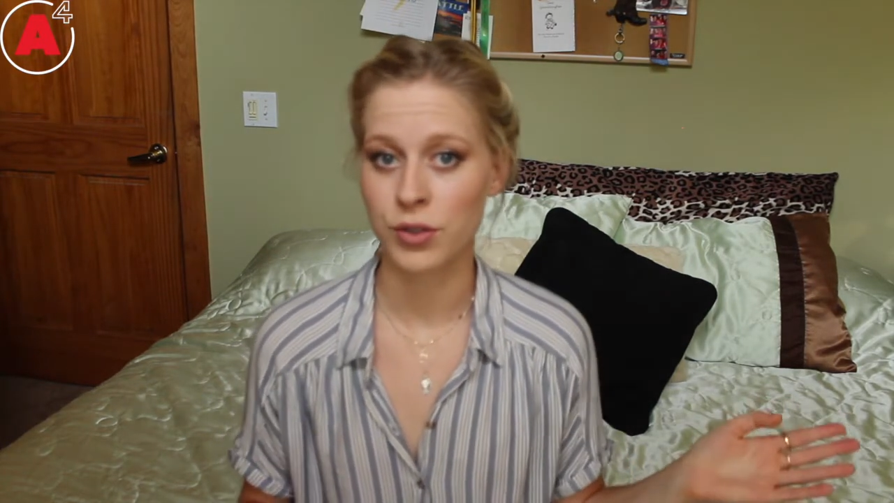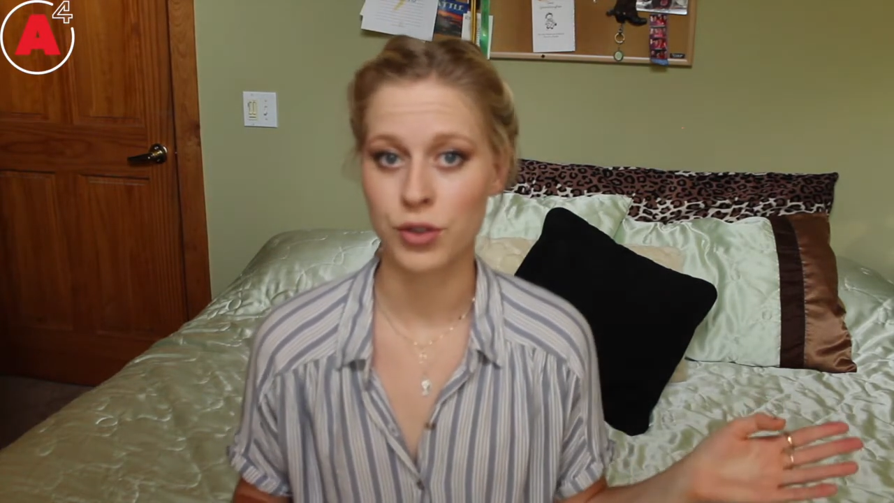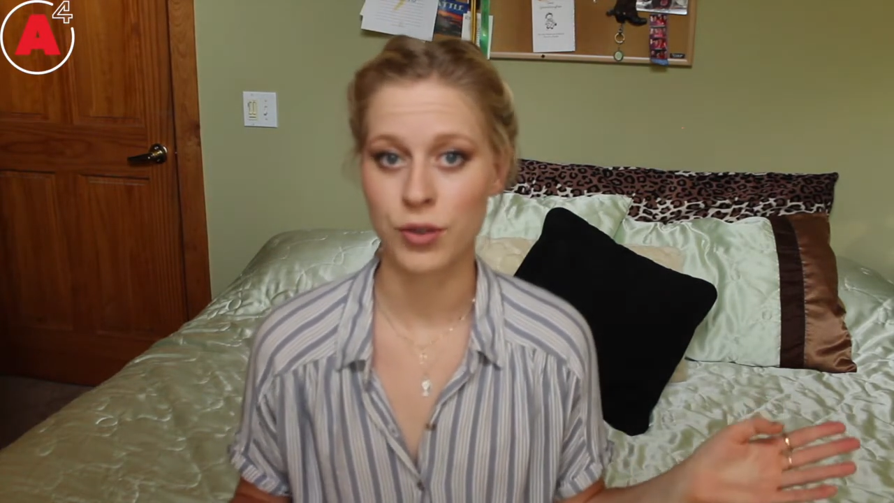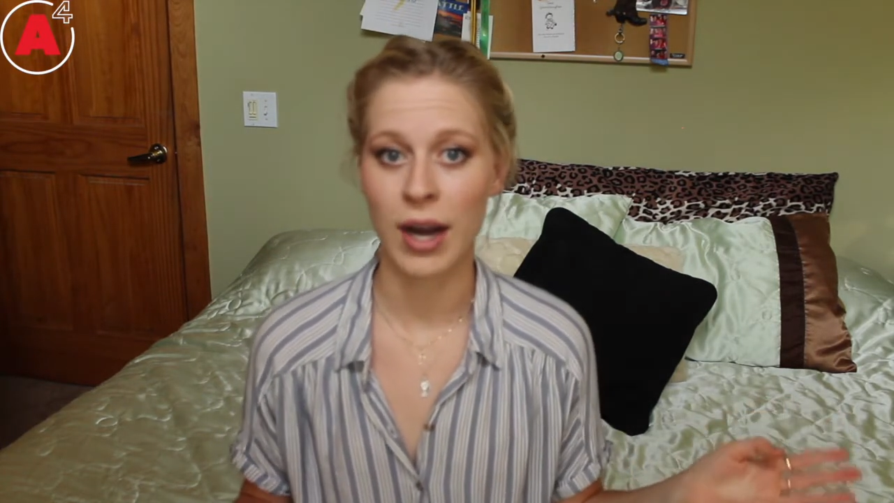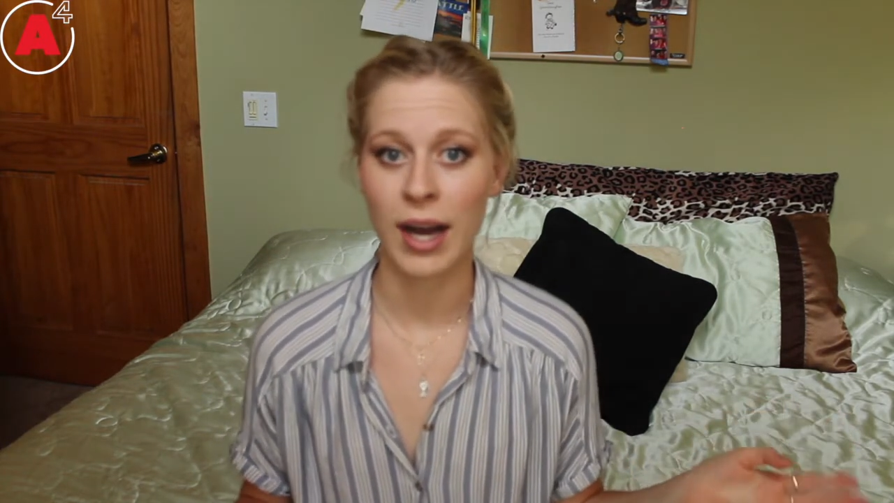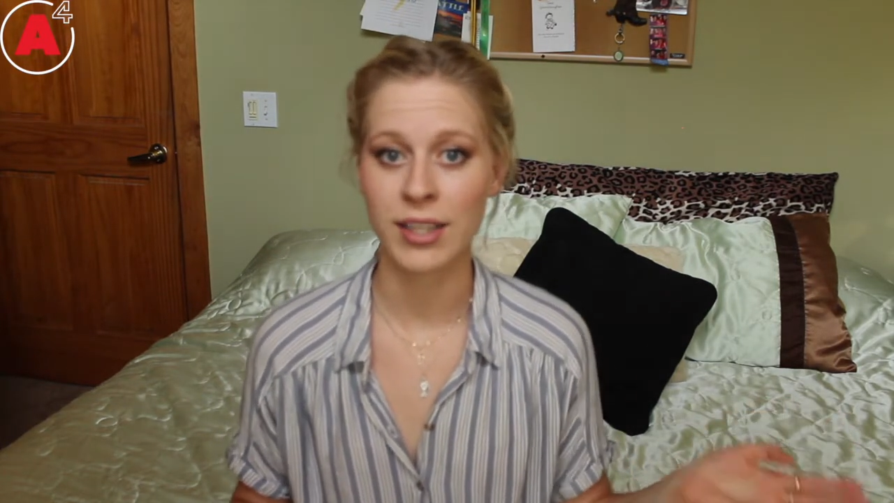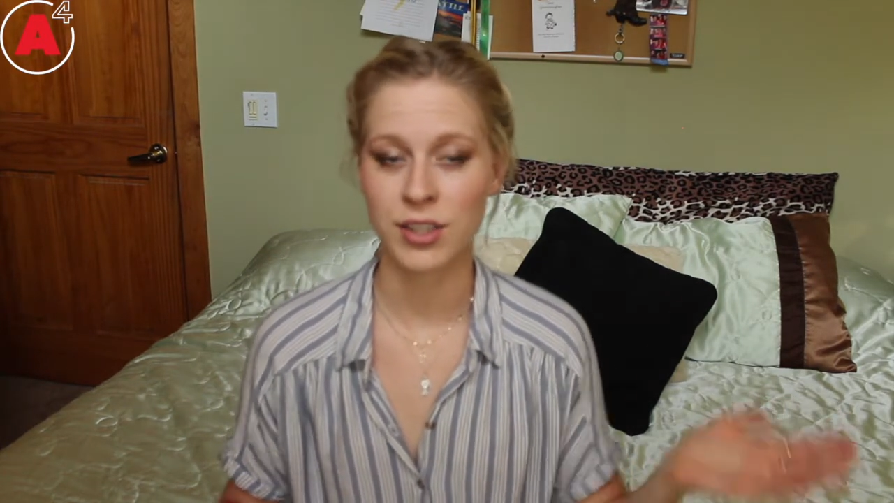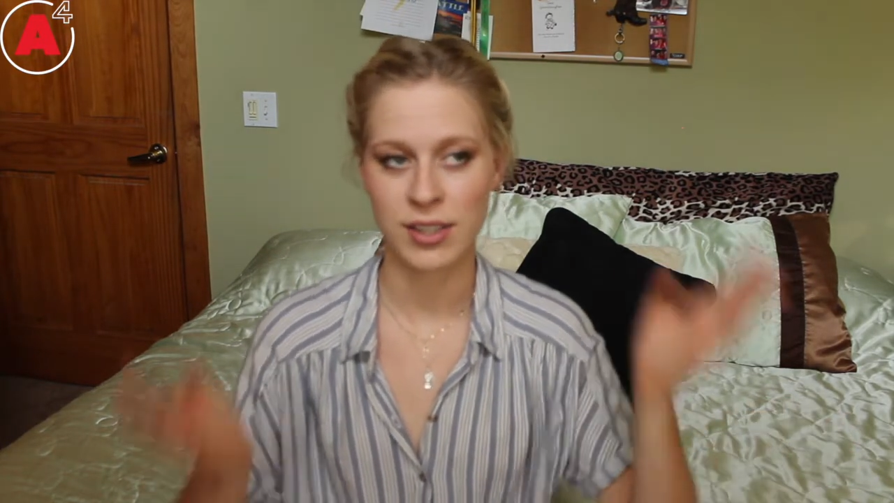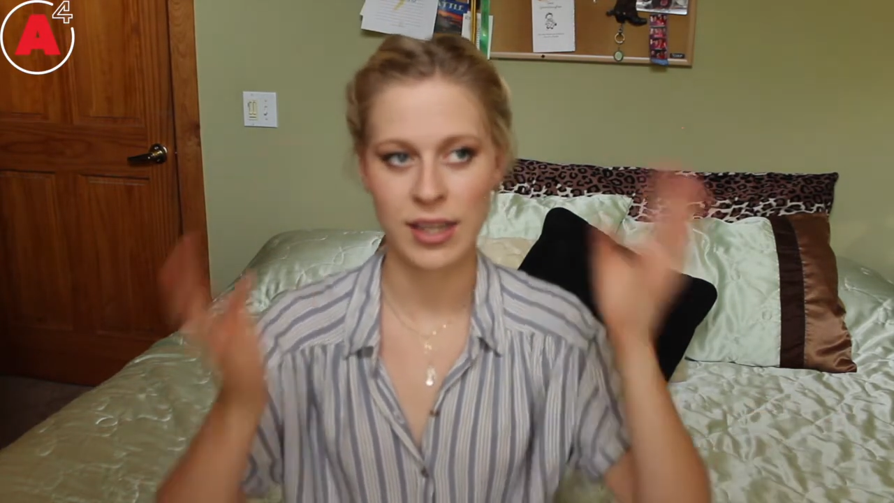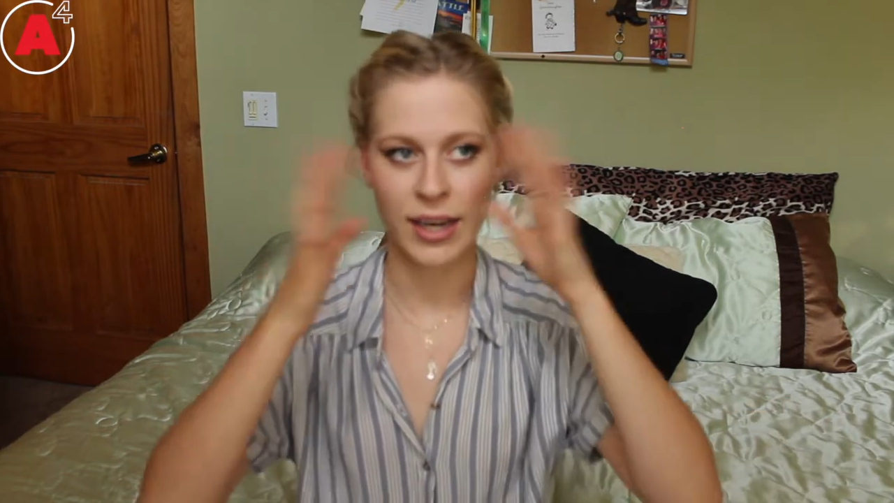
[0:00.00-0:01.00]
try
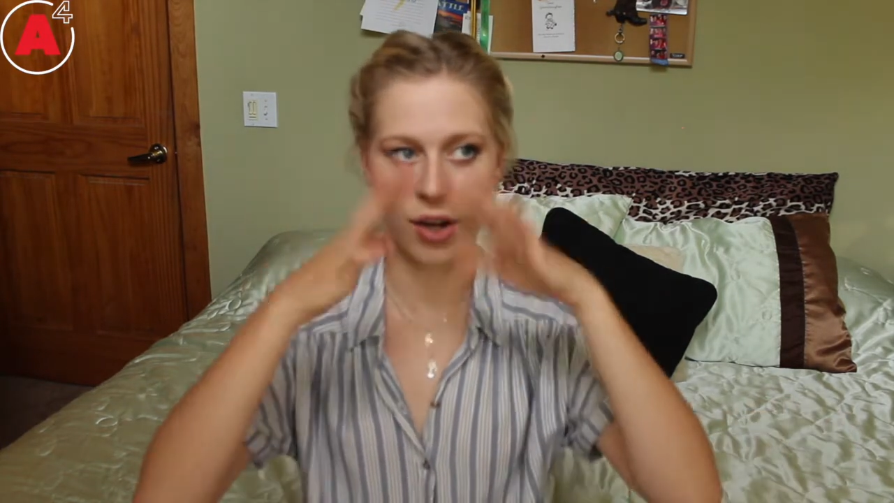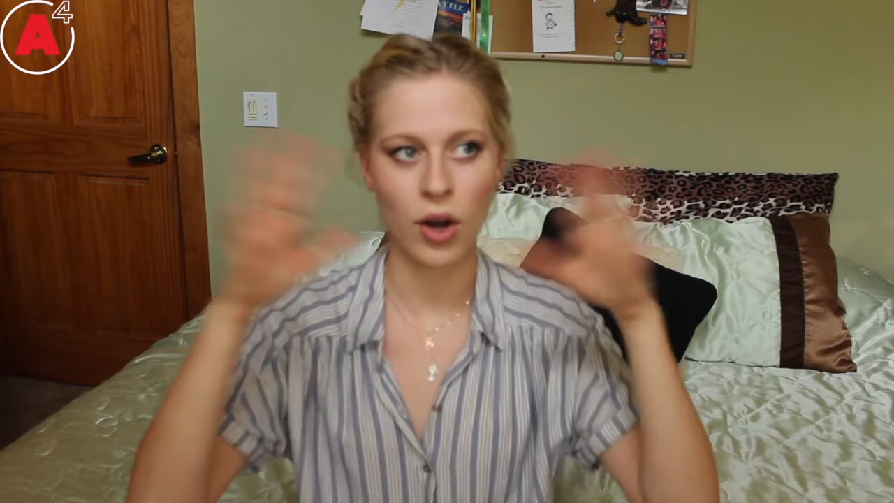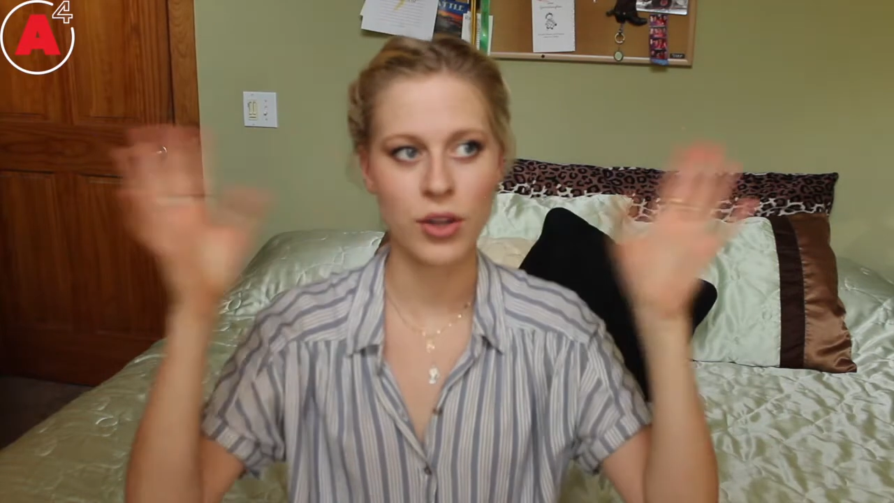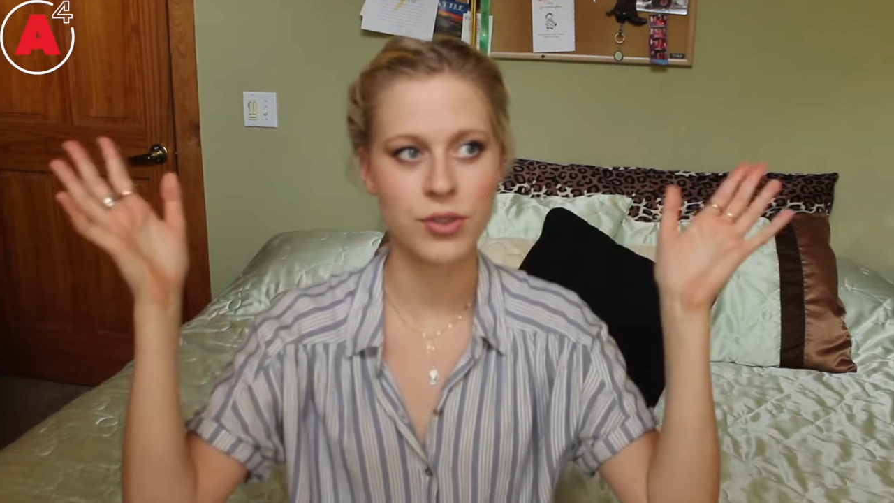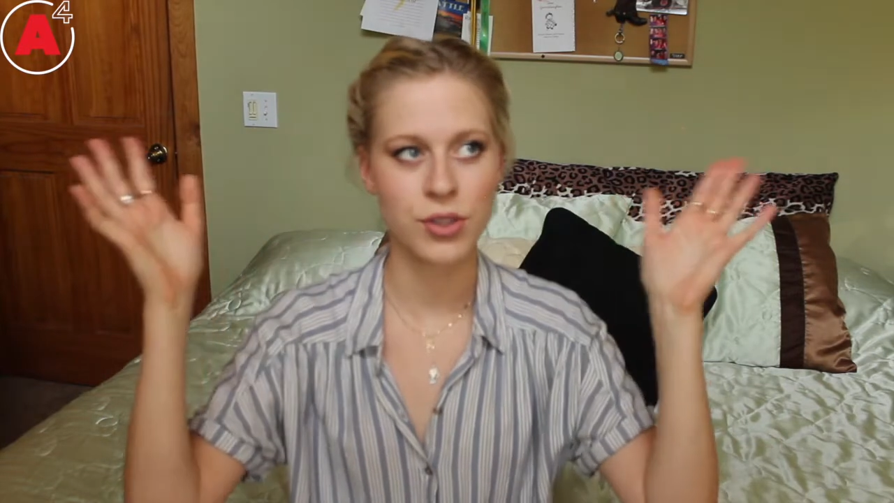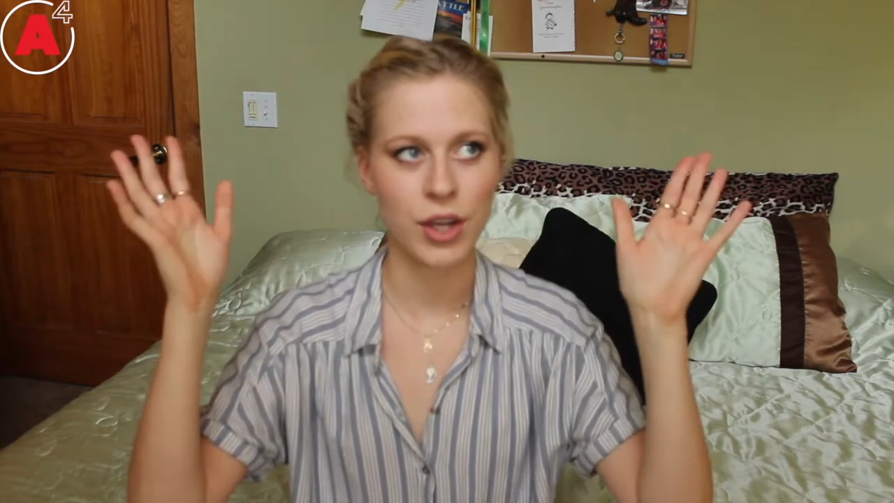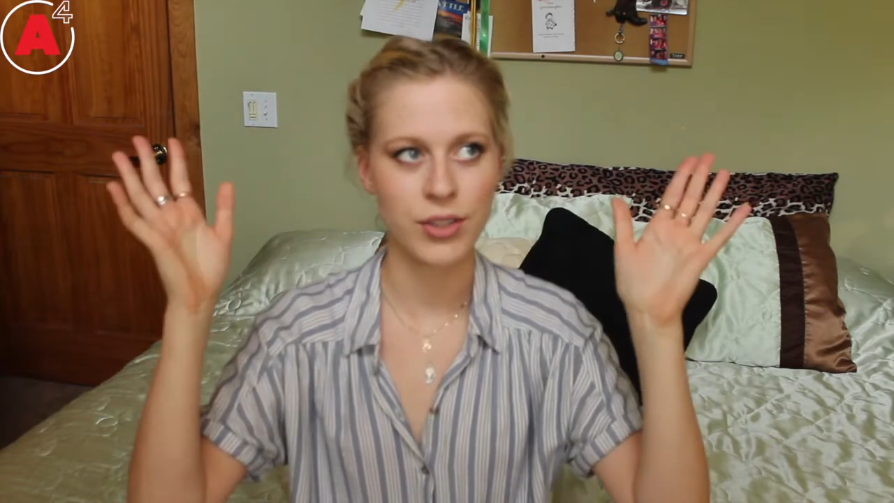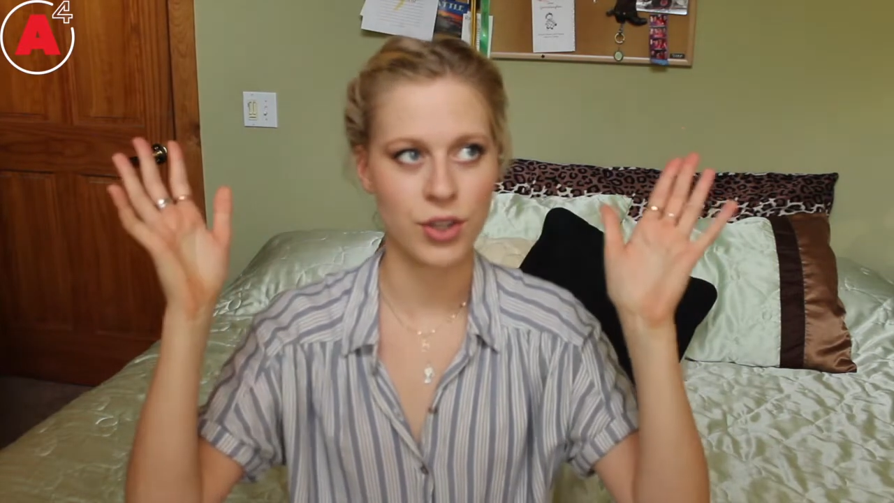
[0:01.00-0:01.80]
just letting all those thoughts